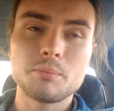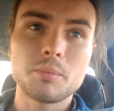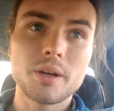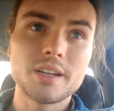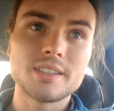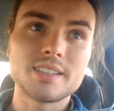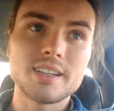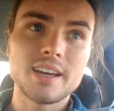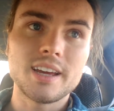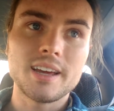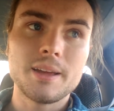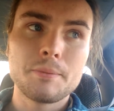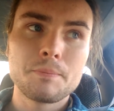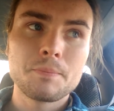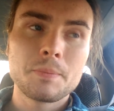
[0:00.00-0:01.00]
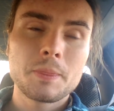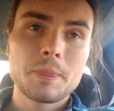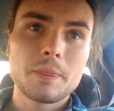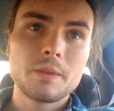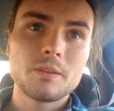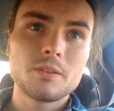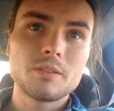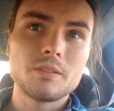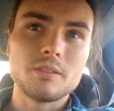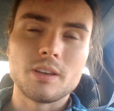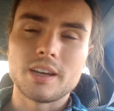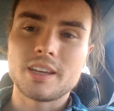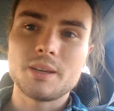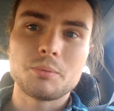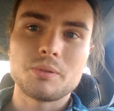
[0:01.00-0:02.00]
But I
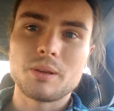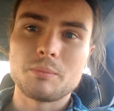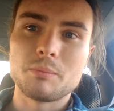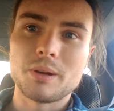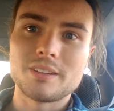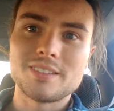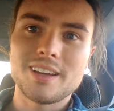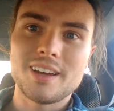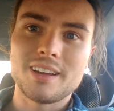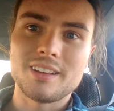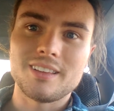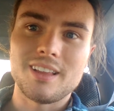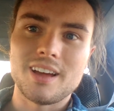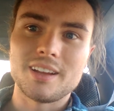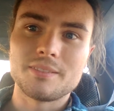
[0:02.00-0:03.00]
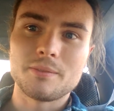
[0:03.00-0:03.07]
keep saying but a lot.